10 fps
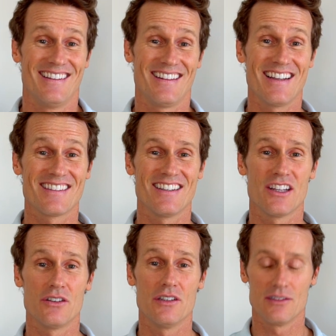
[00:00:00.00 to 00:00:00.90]
That's
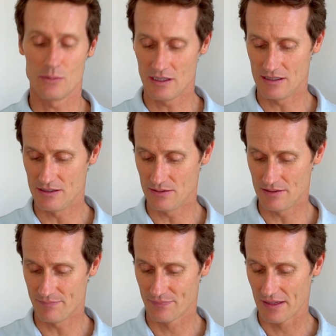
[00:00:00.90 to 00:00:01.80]
another easy way to do
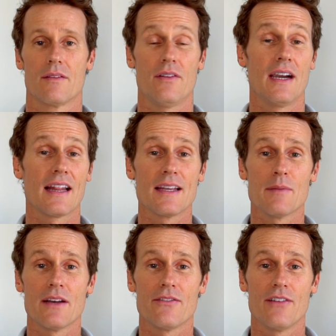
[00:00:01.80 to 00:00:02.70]
it. Finally,
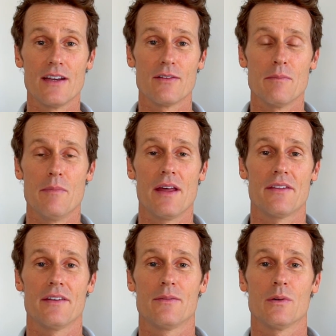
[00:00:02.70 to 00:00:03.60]
my favorite
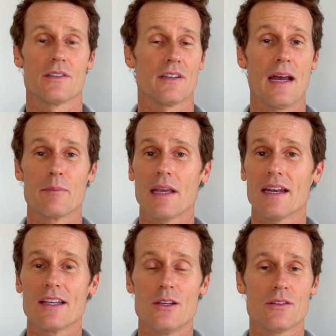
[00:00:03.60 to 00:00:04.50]
method, which I'm
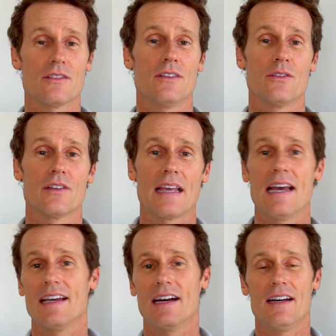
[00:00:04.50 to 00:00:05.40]
getting used to using
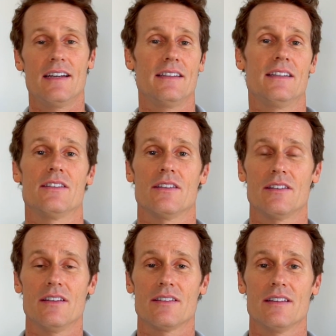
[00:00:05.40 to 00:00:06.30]
AI and these
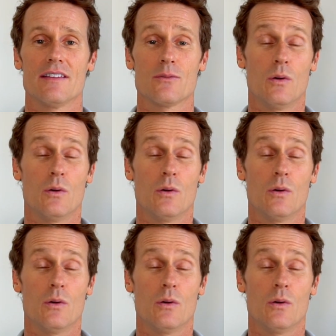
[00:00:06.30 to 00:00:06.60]
assistants.